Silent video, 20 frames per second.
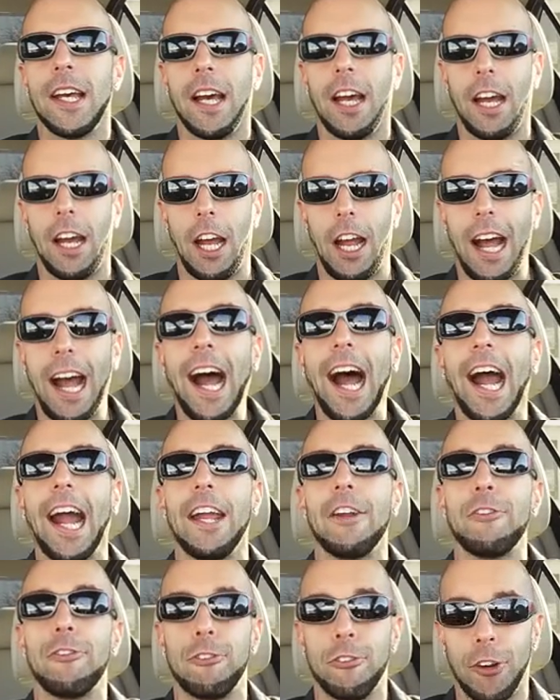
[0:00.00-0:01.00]

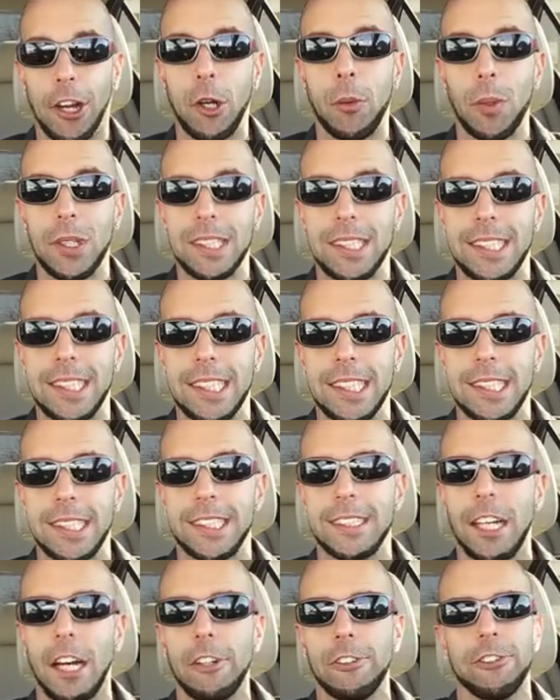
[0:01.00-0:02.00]
high frequency
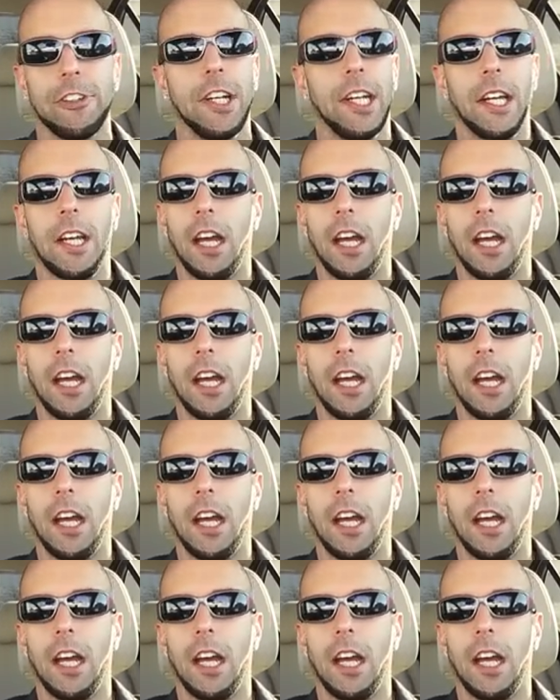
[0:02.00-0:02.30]
stuff.